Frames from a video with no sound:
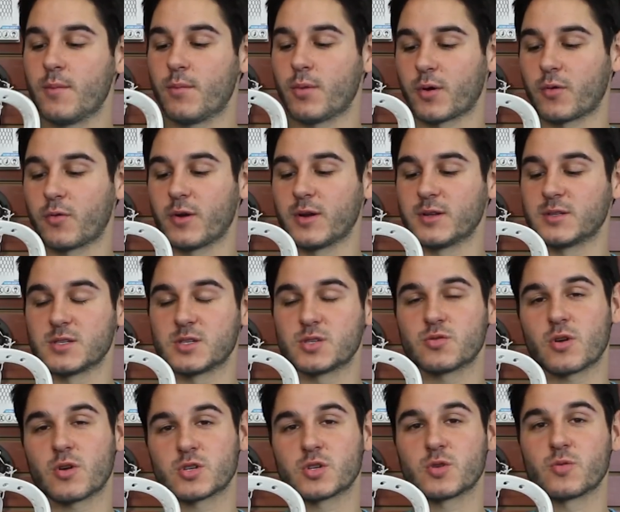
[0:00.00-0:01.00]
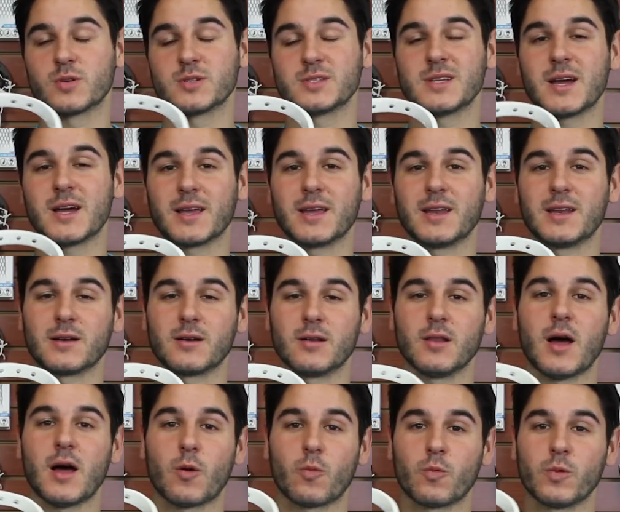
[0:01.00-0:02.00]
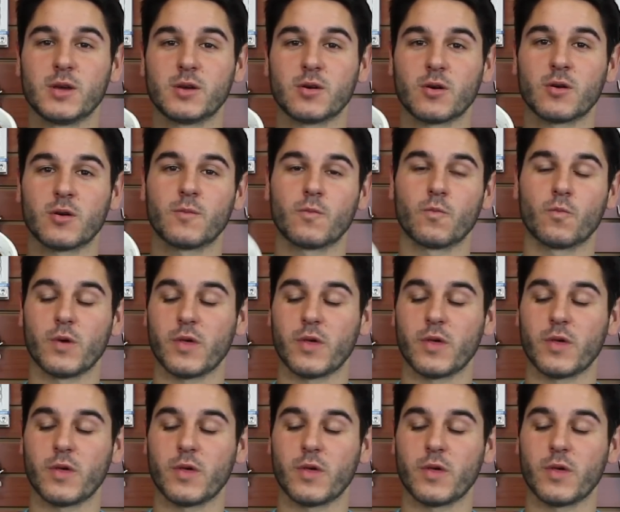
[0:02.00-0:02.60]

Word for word: but creates a structure where it's not getting a lot weaker